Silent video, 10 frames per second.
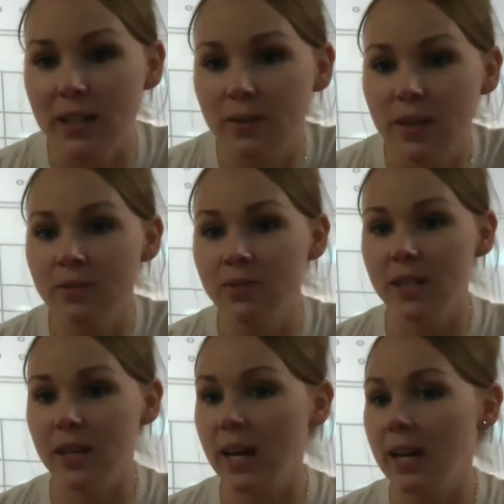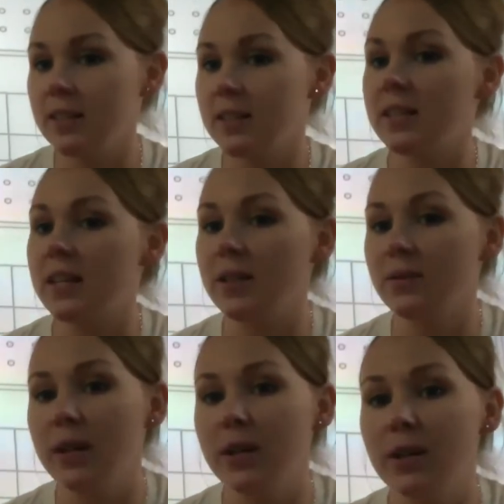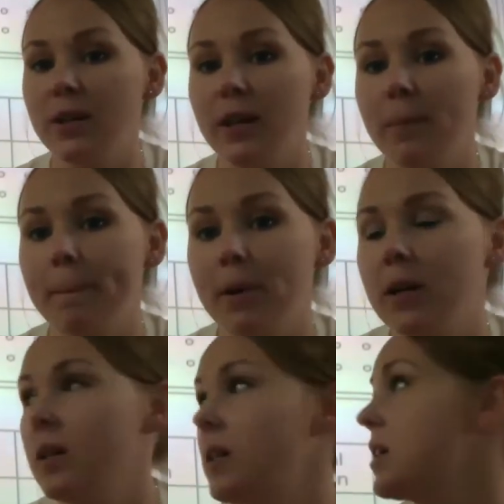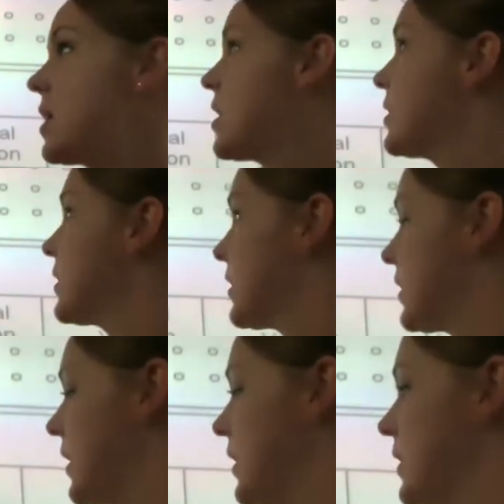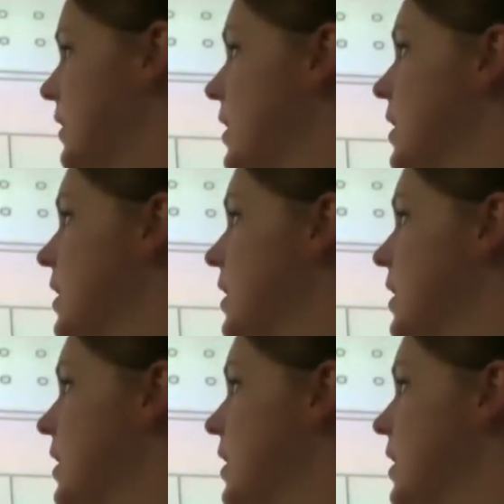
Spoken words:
rigor for today. This is daily rigor number 6.